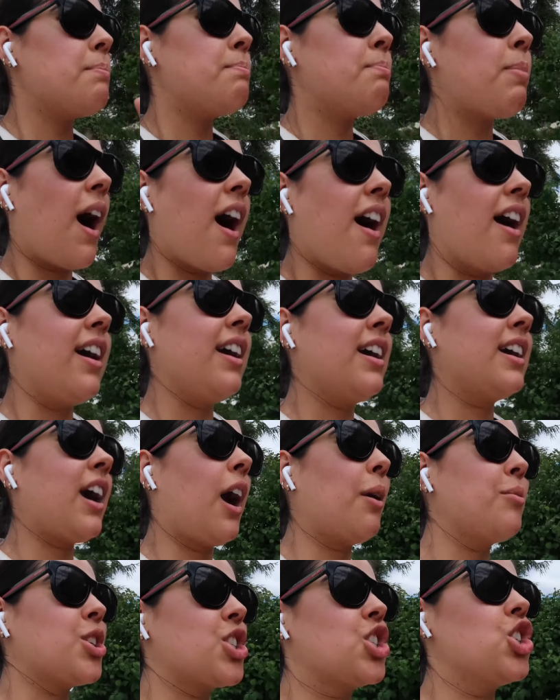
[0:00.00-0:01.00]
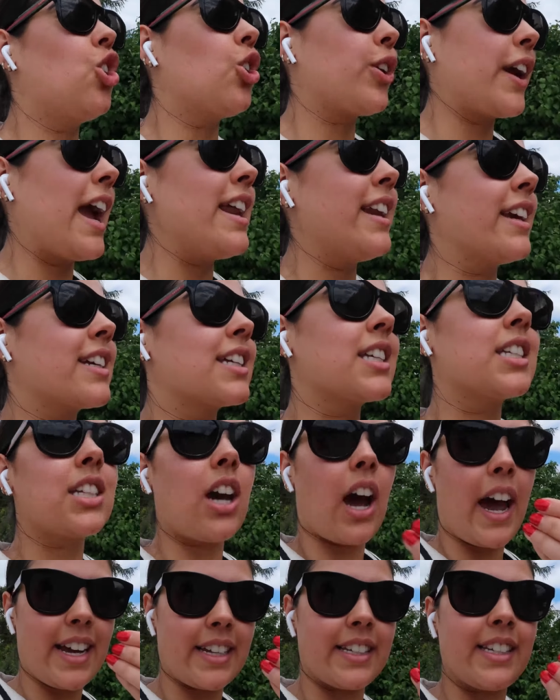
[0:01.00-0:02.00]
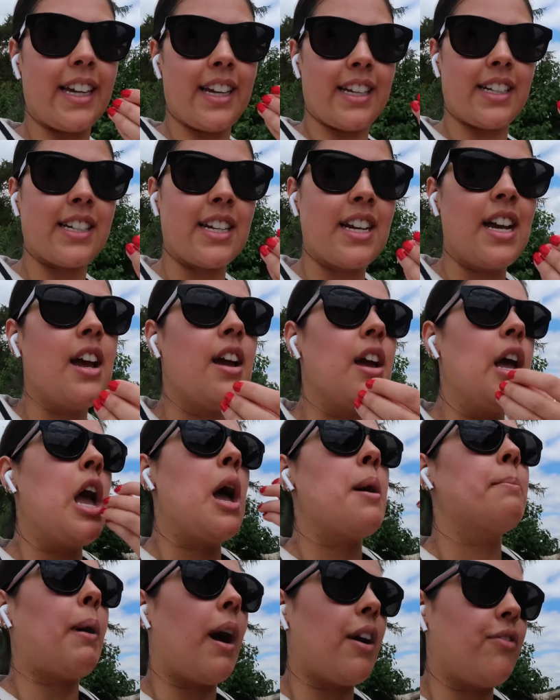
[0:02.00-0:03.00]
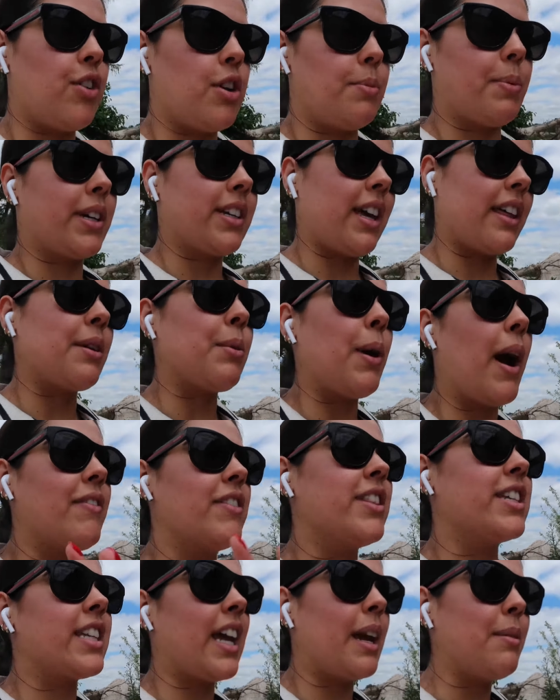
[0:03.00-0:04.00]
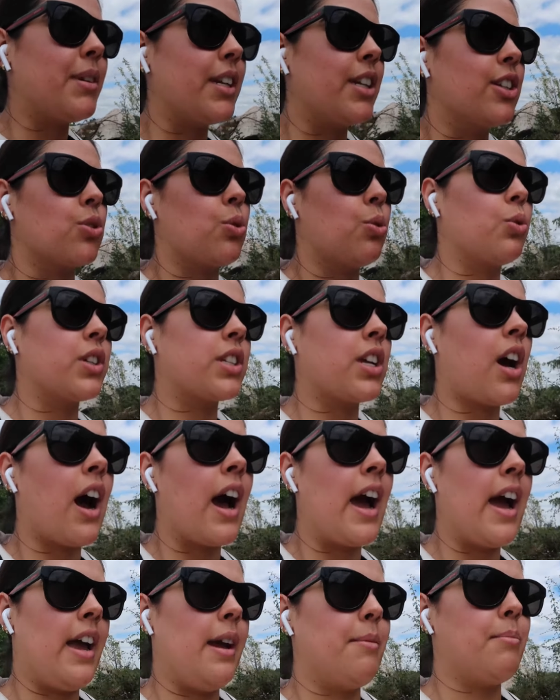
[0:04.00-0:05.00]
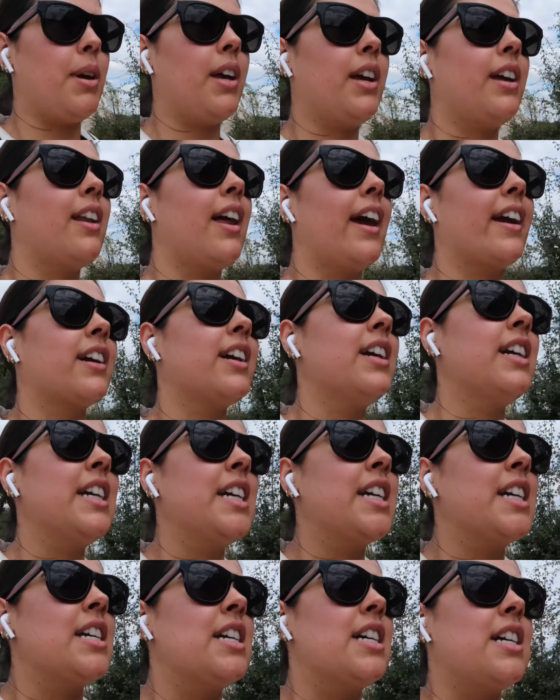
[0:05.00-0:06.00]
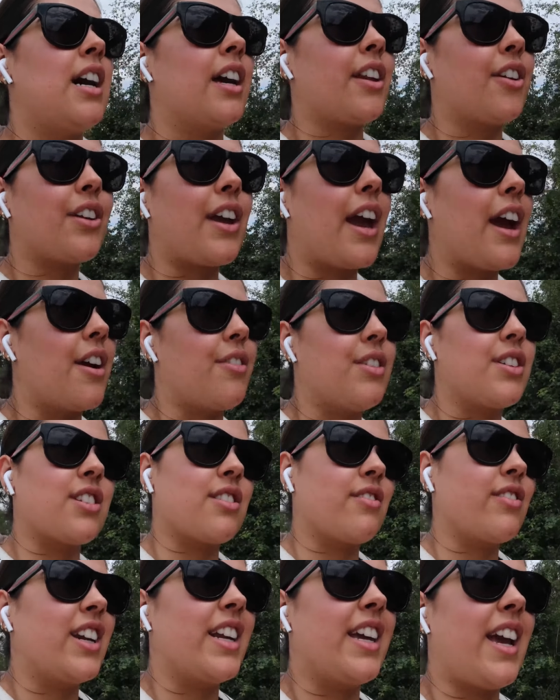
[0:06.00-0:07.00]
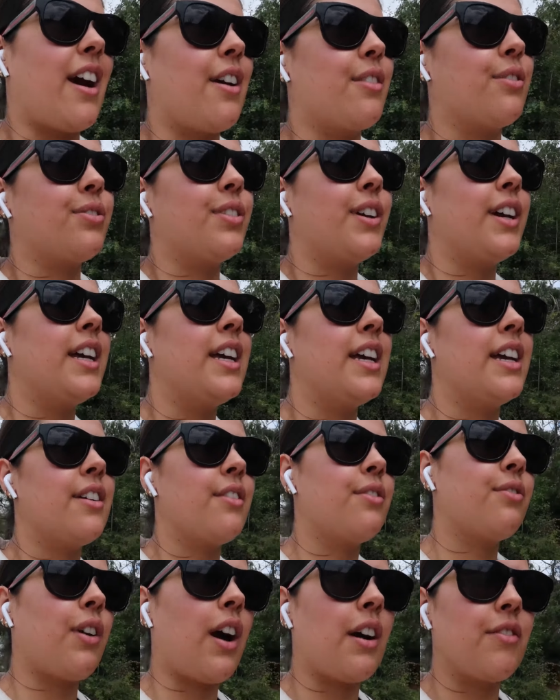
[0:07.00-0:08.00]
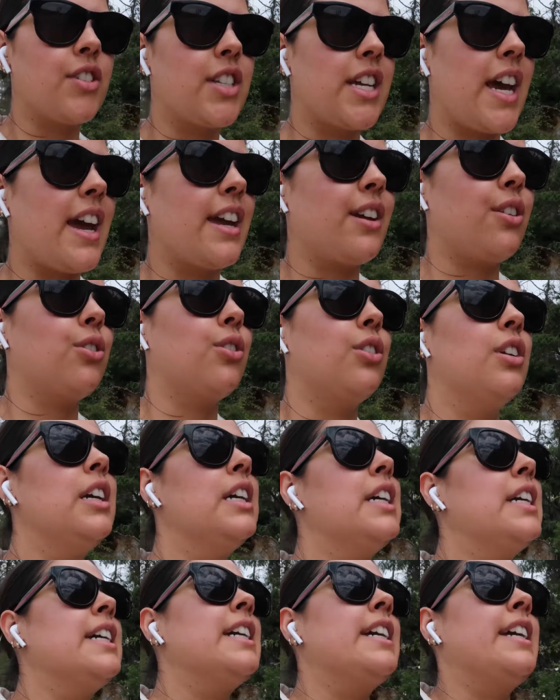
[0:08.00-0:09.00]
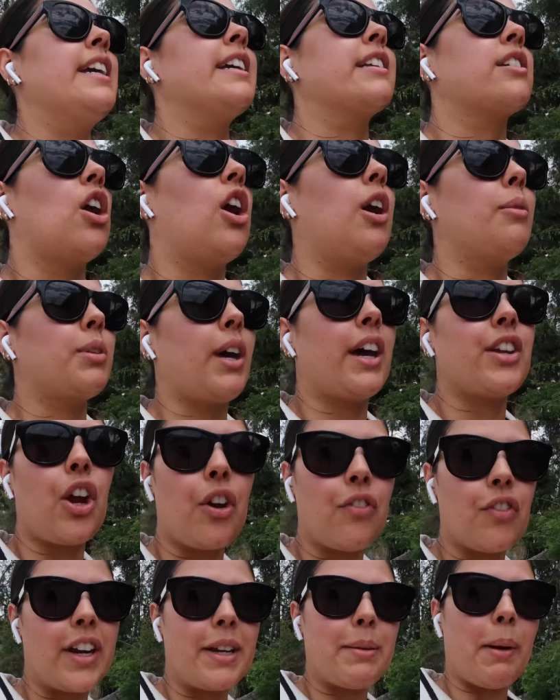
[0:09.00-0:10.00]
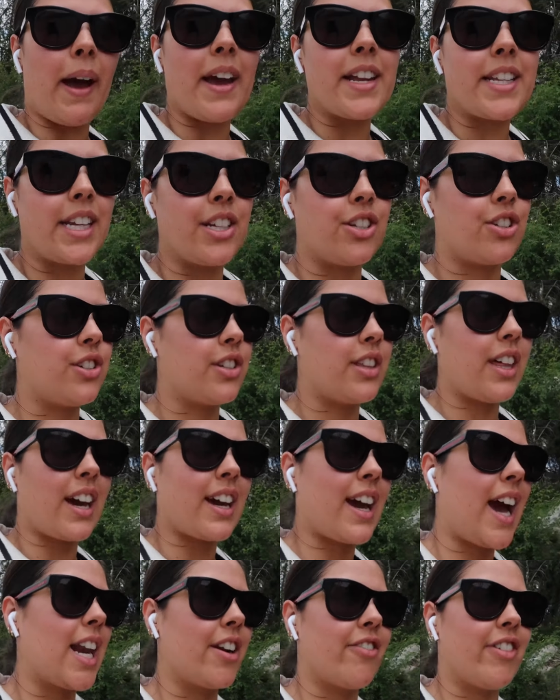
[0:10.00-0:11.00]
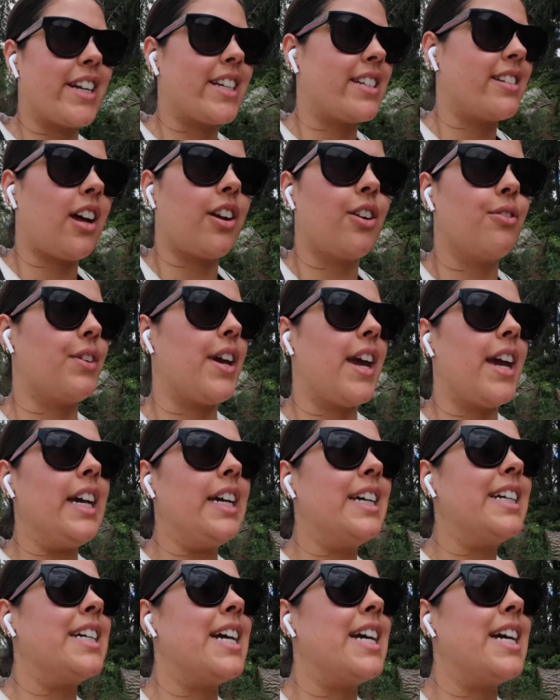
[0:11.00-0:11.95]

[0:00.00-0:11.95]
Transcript: but I'm just not getting excited by food because I think we're having the same dinners all the time. Like I don't care if it doesn't really have five a day or it's carbs, I don't really pay attention to that, calories, none of it.